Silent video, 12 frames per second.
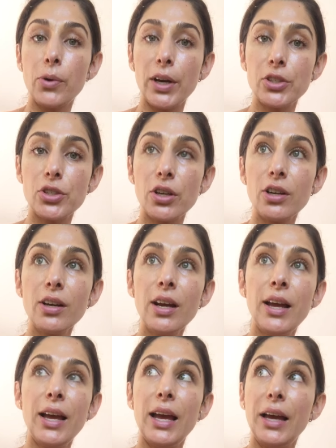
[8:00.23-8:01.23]
pressure.
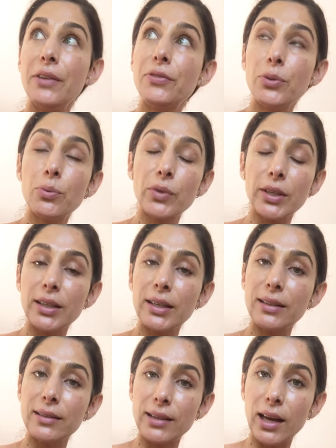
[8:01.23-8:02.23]
And if you
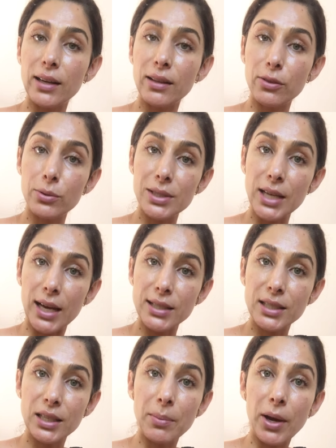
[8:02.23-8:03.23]
really get
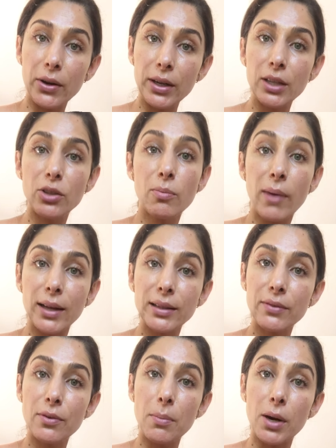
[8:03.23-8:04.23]
enthusiastic about it, you might
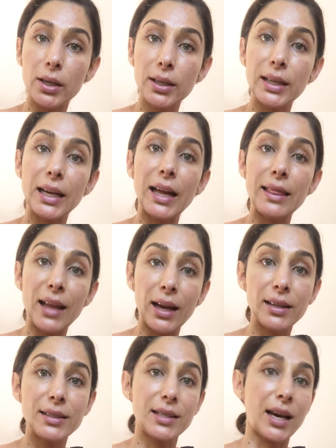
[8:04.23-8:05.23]
leave a mark, and
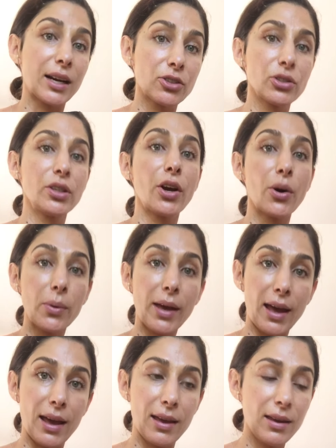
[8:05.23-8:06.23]
that is actually
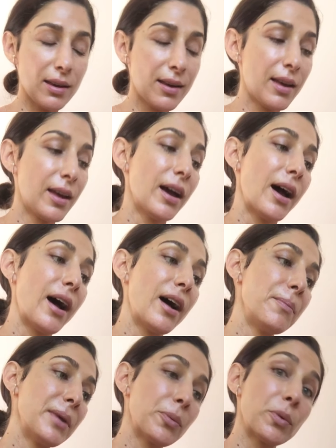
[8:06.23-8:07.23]
okay.
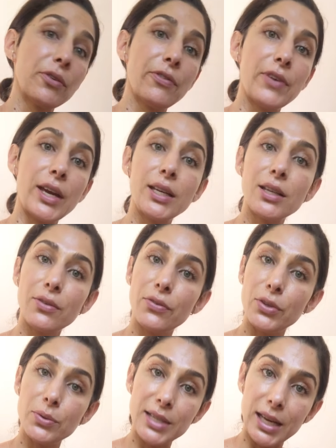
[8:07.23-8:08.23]
It will fade in a
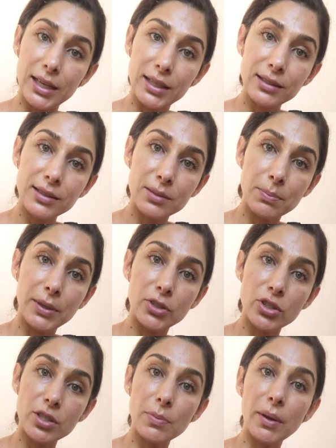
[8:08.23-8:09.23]
few days, but
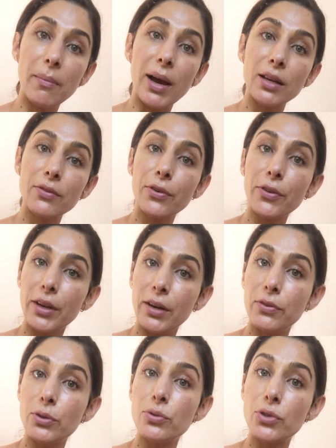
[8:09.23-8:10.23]
just be mindful that
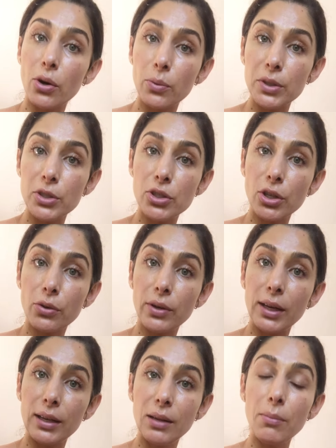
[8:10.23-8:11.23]
if you don't wish to
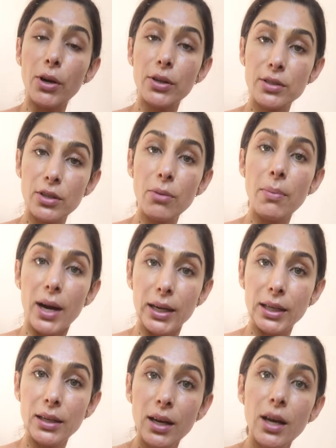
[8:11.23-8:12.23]
create any marks on your
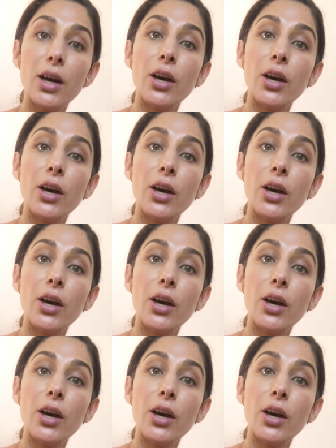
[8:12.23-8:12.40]
body,